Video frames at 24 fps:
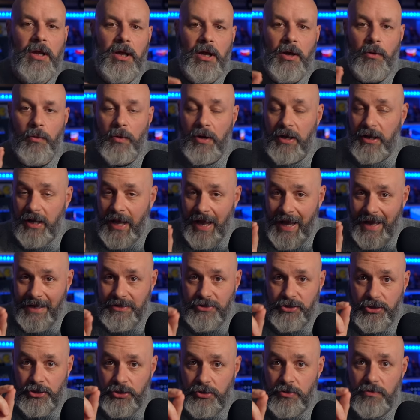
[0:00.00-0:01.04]
And when it has
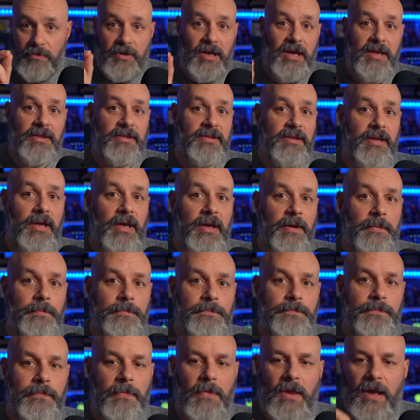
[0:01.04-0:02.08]
to do that thing,
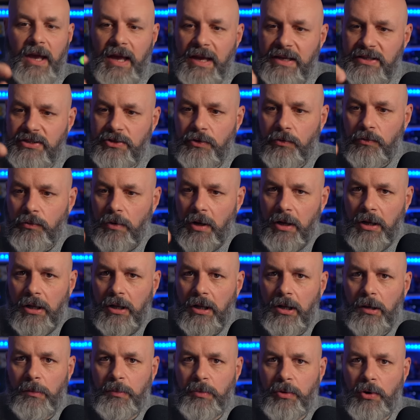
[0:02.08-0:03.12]
it has to run a
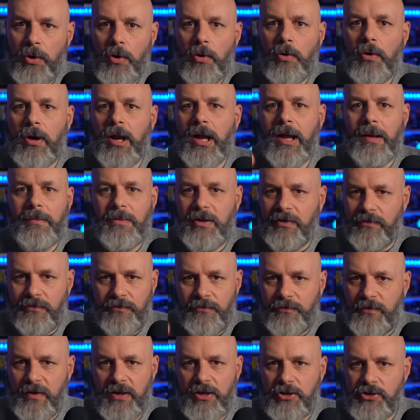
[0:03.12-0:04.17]
little program and
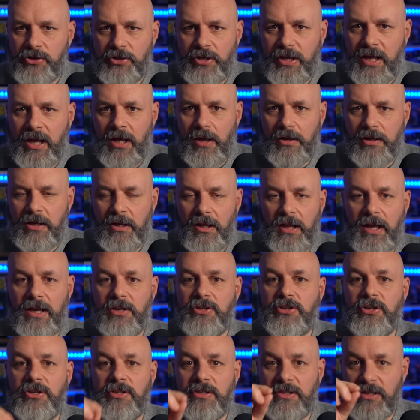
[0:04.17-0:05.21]
finish the
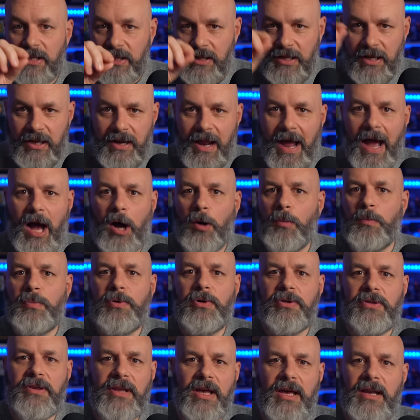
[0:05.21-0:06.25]
calculations and then
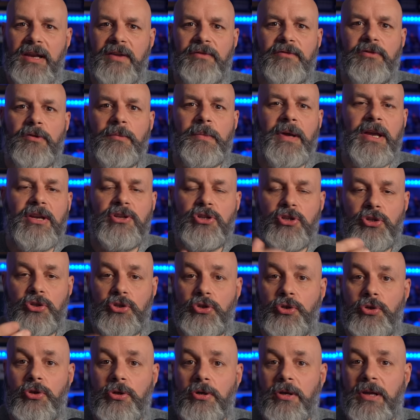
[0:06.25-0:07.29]
output that information
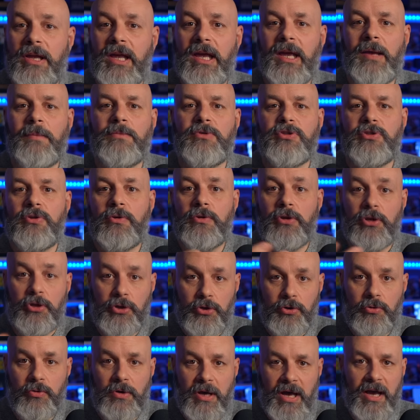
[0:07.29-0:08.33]
to your game so that
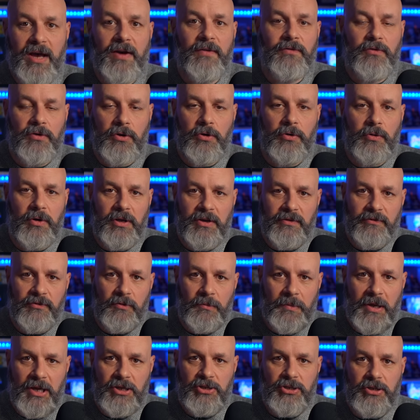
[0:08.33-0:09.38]
you have new
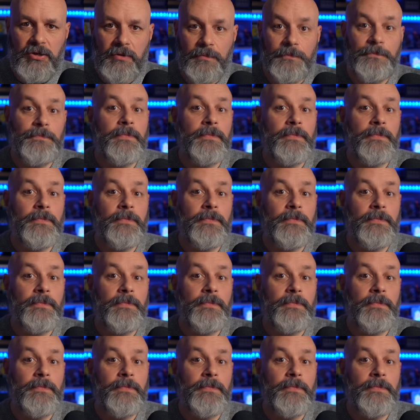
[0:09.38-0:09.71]
information.